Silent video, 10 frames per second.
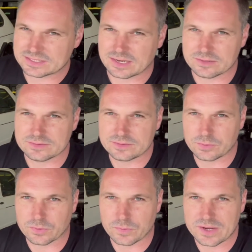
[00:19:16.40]
had
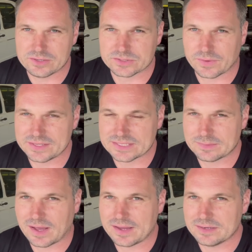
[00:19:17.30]
2 or 3 years of racing
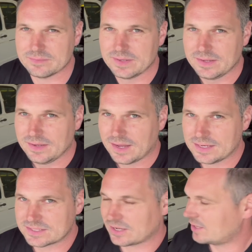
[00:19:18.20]
behind him. And
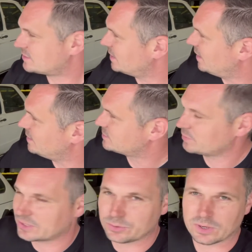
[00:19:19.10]
he's got, it's
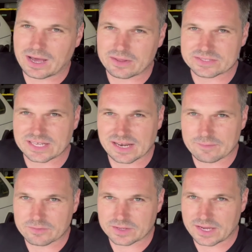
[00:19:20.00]
really cool how they set it
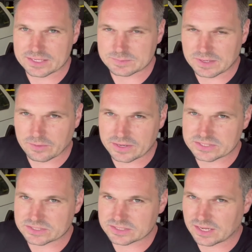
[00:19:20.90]
up for the kids, but he
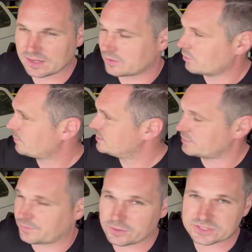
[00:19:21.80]
races quarter
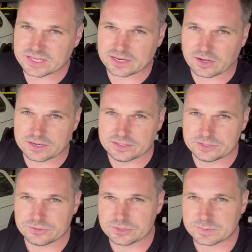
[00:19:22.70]
midget first and then got into
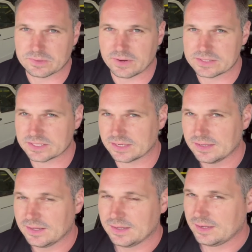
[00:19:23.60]
junior sprint racing.
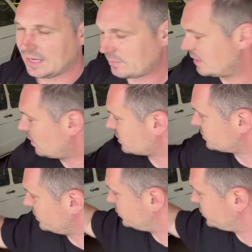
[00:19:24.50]
Anyway, long story